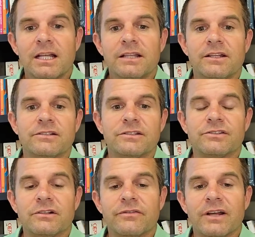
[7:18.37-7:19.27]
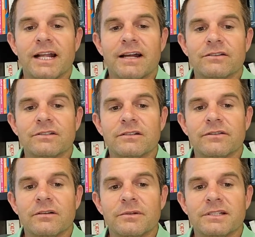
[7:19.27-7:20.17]
There's the Certified Housing
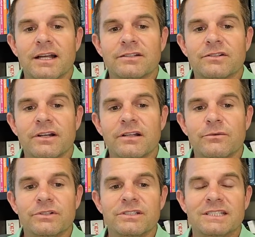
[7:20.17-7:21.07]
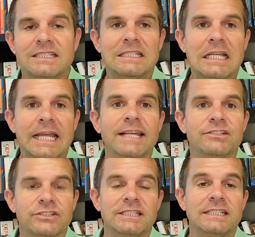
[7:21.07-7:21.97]
Development Tax Credit, which is
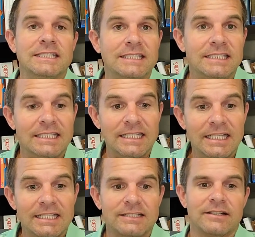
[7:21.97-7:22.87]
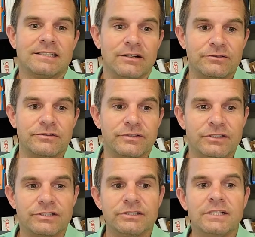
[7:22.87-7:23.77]
CHDC. That's how it's
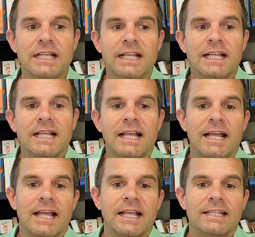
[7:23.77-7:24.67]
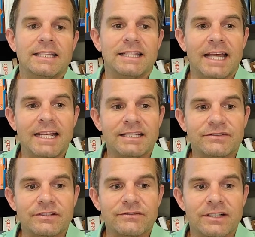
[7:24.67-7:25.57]
referred to. And that is
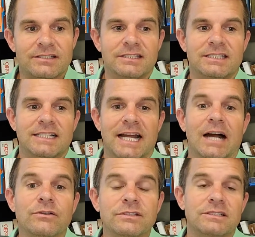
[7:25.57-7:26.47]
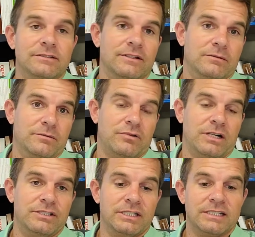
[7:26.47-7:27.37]
for investing in housing development
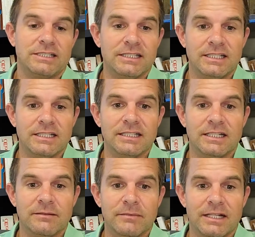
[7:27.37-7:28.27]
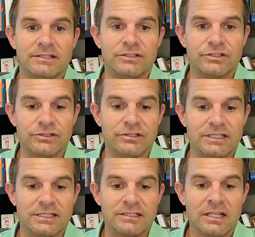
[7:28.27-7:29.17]
projects in
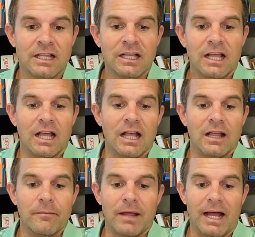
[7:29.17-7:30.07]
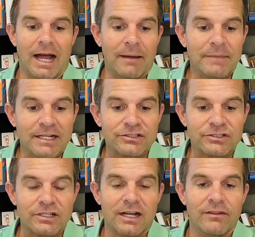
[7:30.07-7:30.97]
Massachusetts. Um, I'm not
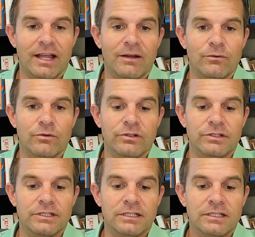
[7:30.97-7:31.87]
sure how that would